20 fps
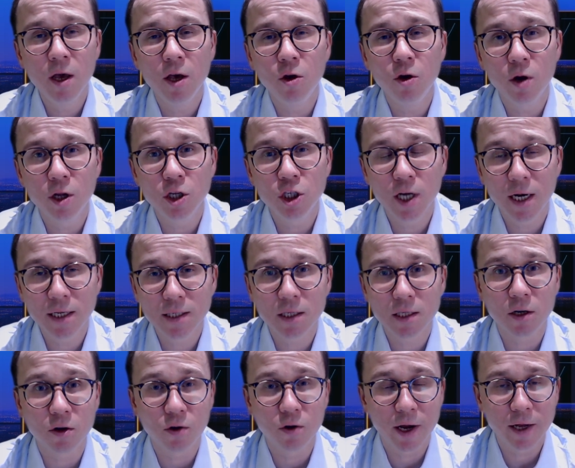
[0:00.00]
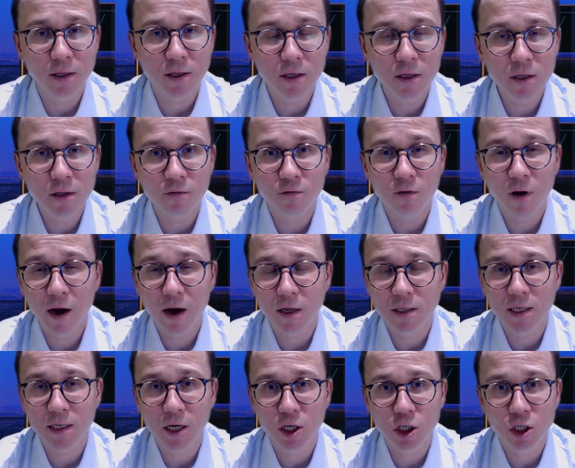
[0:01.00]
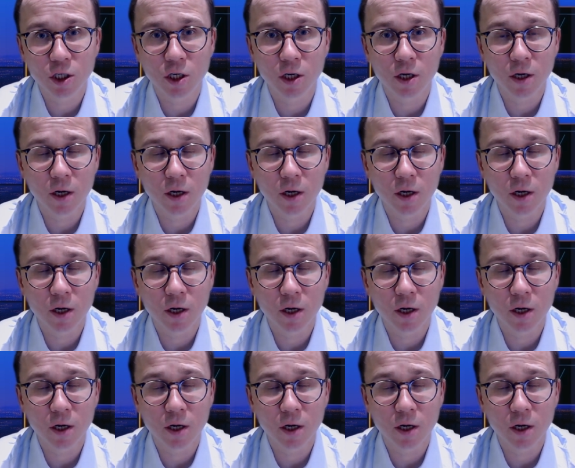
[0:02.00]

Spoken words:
You can just rent it via such